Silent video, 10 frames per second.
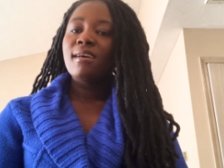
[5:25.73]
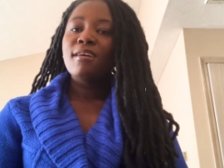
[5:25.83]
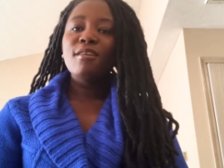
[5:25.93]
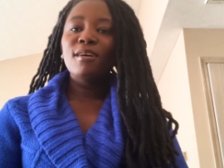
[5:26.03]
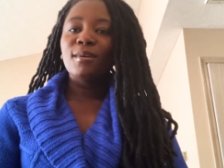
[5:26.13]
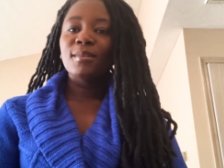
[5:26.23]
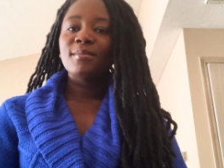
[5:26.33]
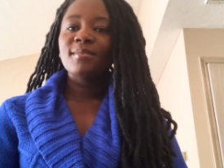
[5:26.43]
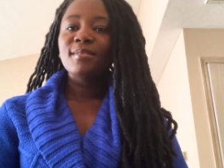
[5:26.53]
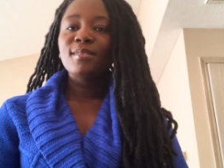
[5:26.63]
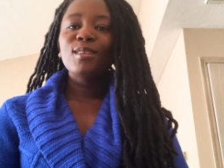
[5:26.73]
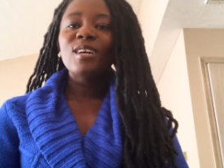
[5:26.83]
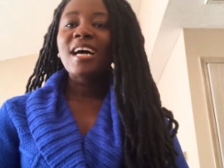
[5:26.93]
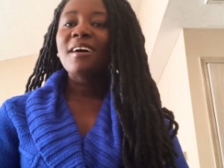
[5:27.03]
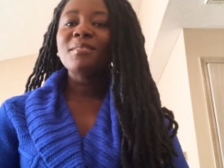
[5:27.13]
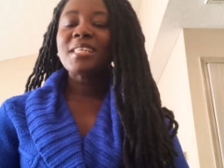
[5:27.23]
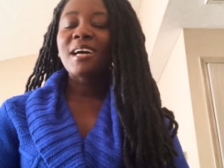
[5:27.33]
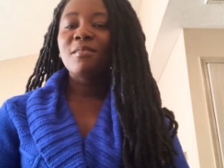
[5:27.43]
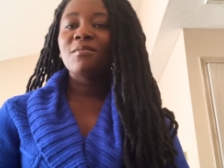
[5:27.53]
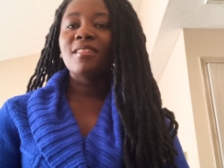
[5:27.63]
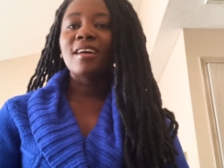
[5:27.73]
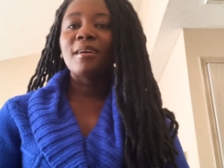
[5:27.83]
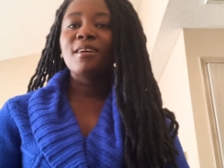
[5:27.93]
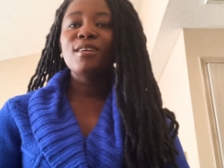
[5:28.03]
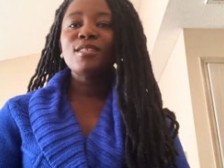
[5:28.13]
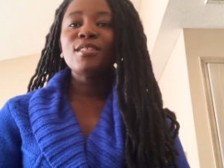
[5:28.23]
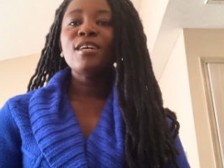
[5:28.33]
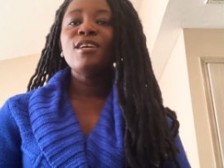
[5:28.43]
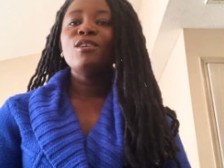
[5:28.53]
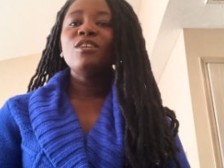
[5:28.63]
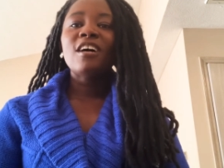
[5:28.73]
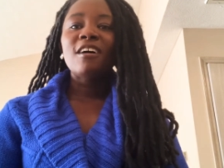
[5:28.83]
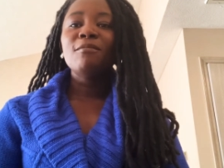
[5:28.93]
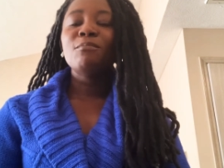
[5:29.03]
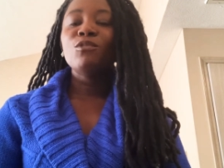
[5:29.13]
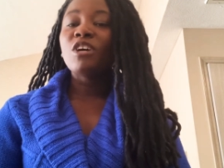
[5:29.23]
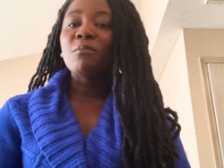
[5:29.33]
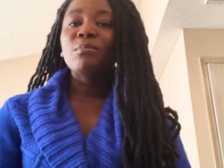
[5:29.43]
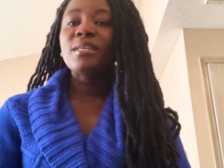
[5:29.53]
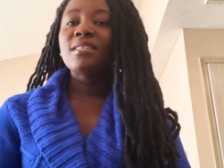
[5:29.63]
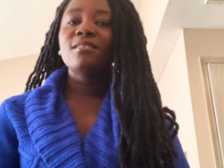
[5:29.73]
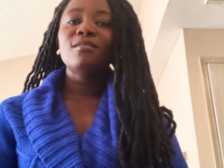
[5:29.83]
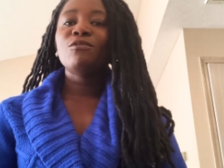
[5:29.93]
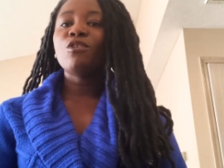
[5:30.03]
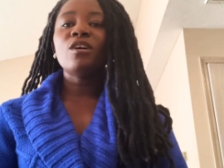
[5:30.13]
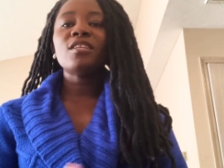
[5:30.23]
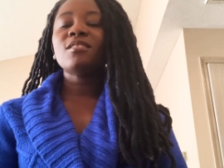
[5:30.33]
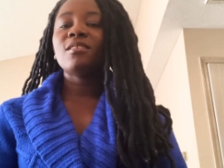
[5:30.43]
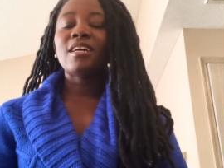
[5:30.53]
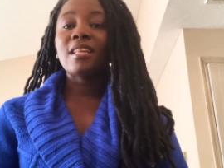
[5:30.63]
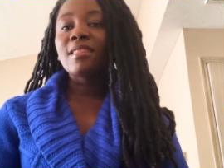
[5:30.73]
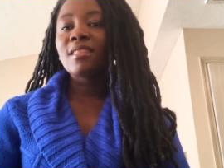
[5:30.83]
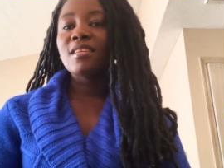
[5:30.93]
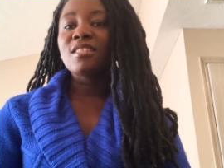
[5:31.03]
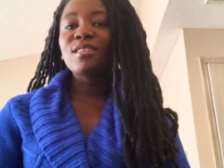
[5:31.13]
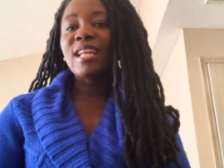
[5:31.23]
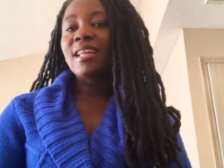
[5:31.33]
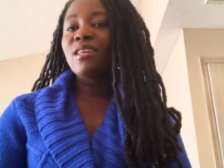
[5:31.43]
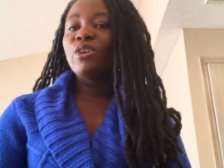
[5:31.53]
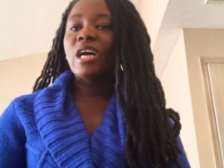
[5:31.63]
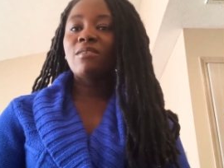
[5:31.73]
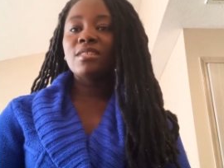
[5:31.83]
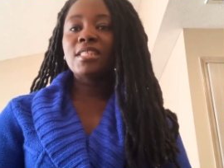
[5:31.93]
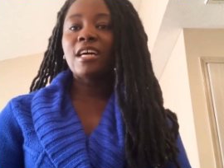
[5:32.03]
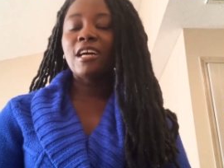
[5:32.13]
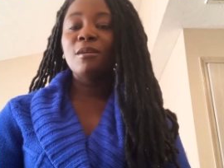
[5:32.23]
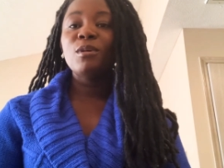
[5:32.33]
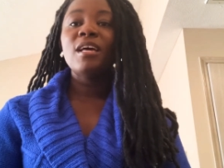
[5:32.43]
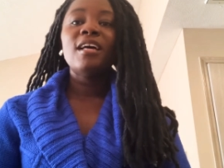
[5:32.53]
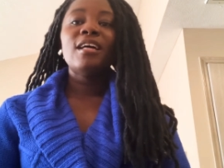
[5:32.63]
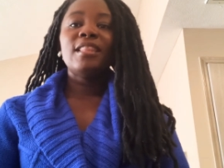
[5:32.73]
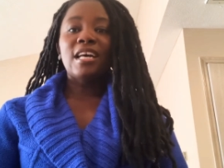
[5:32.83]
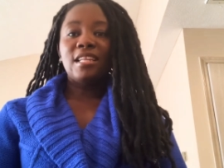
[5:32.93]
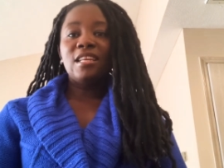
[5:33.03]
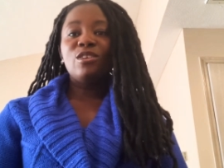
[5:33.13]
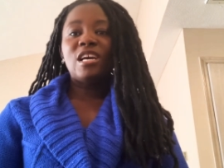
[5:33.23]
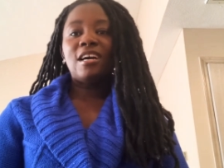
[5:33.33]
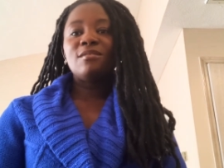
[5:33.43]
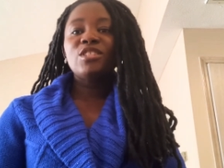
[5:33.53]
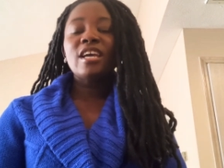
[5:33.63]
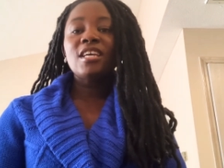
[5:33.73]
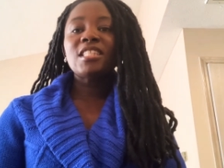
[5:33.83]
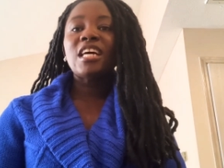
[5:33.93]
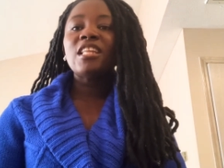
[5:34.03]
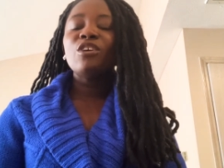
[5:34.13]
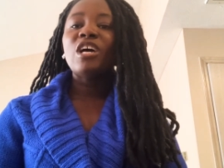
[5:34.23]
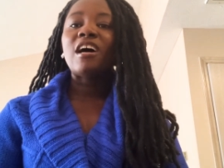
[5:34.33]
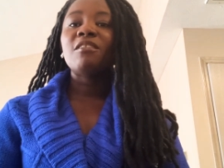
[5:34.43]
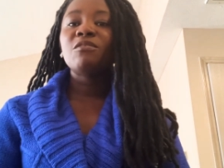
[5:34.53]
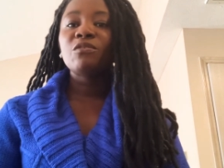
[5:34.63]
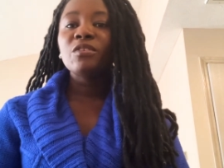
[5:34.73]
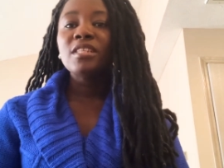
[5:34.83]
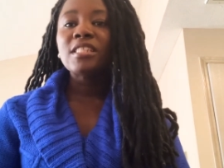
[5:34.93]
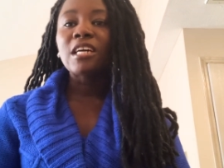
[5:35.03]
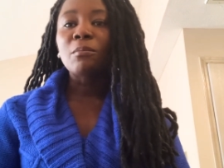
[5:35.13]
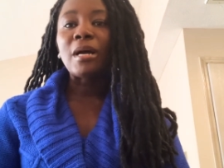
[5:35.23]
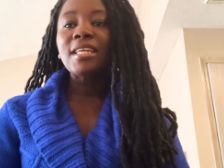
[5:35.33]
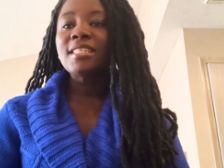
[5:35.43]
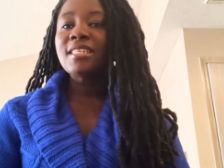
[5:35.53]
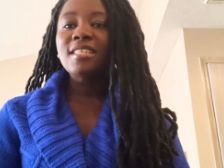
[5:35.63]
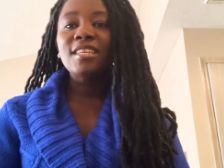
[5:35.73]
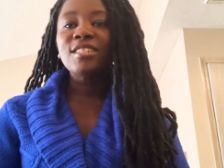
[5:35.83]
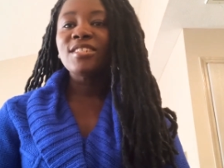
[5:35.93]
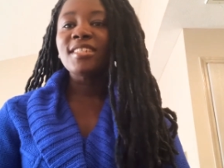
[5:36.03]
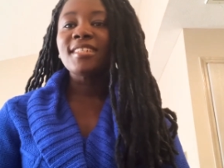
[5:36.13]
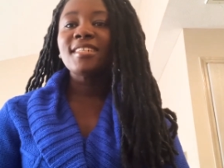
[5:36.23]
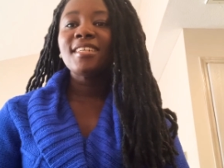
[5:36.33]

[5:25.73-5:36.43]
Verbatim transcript: No, you don't have time for that because you have you are busy focusing on other things. So now that you have a time, now that you have chance, now that you have free time, my teenager,